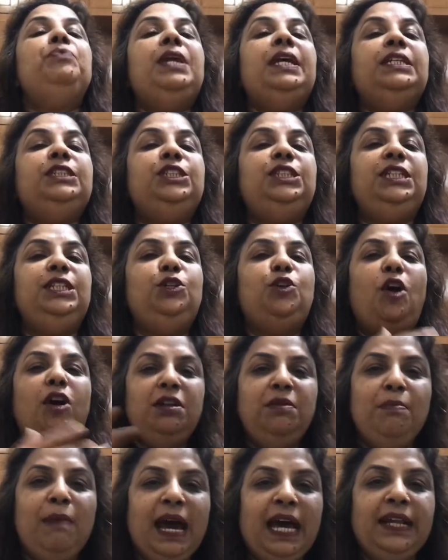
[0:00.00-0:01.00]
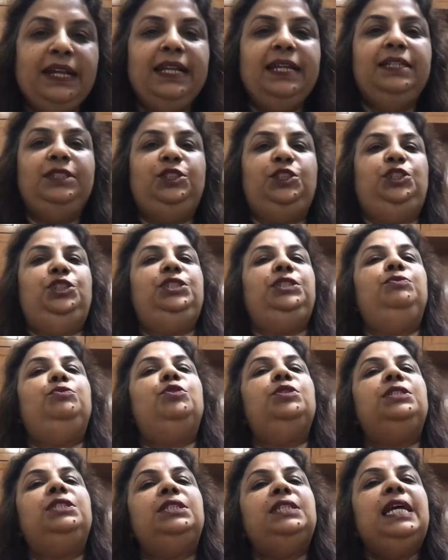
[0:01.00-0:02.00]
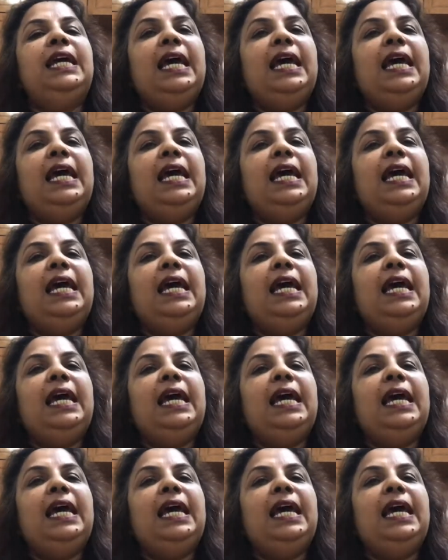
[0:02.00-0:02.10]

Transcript: she got married, she was